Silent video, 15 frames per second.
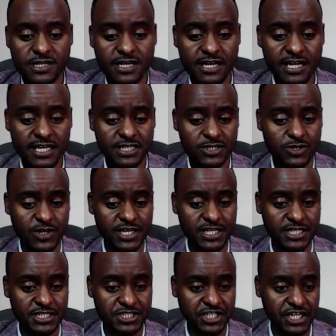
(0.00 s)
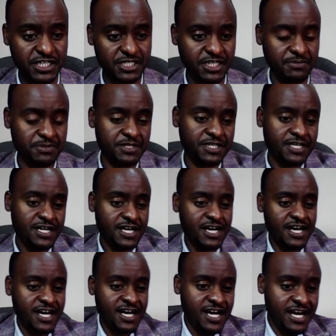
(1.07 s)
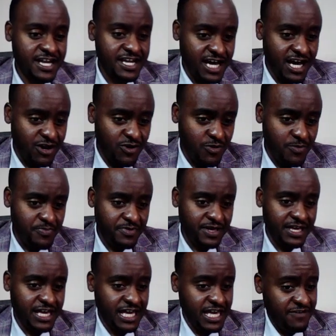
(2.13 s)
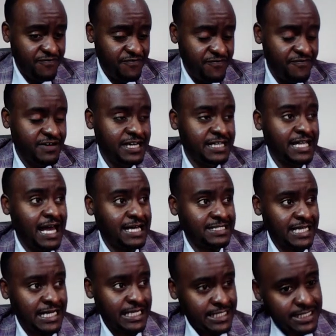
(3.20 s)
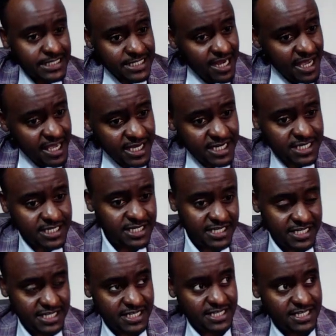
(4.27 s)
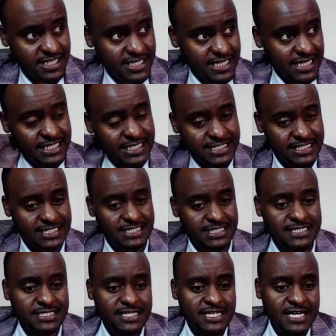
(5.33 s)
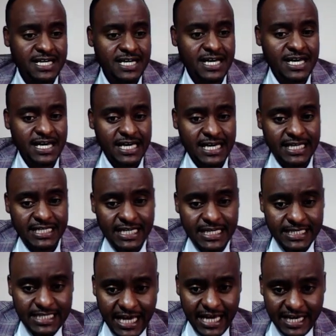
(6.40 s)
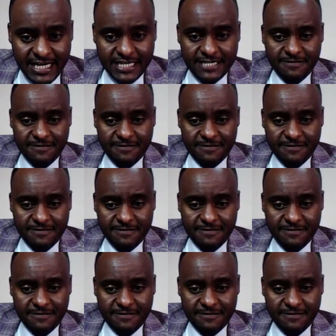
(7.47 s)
Let's go and check them. Now, if it has a strike, it is like